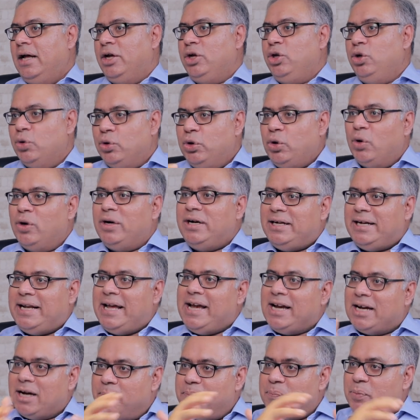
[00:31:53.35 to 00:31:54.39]
You don't
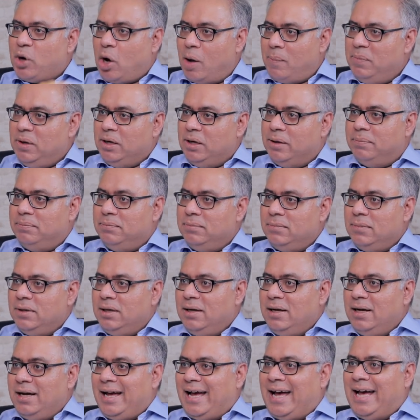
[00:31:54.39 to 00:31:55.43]
take a problem
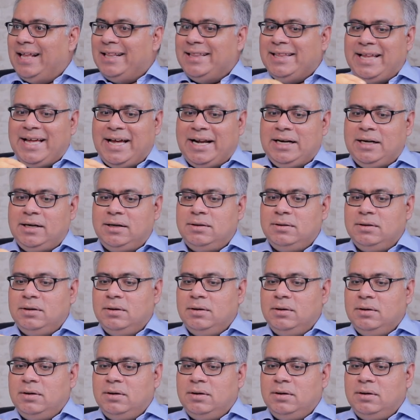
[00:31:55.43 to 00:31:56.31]
and then